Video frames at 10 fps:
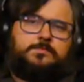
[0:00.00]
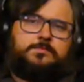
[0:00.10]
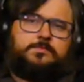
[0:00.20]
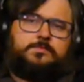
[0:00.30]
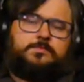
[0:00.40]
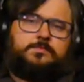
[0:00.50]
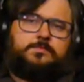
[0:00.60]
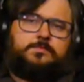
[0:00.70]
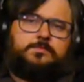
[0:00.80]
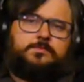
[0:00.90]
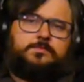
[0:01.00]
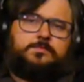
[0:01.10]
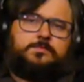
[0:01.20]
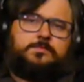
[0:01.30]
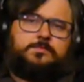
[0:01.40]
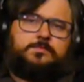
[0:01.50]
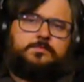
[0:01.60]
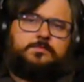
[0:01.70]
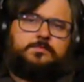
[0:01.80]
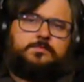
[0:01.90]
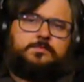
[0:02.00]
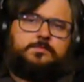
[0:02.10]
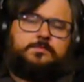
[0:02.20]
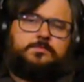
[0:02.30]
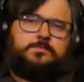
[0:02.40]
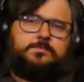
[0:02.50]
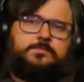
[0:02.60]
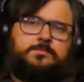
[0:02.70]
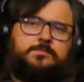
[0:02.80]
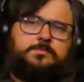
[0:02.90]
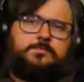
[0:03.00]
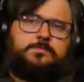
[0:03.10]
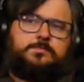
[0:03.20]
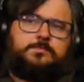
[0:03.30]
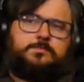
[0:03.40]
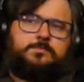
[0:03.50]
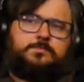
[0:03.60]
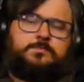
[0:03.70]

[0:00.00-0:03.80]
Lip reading: (not speaking)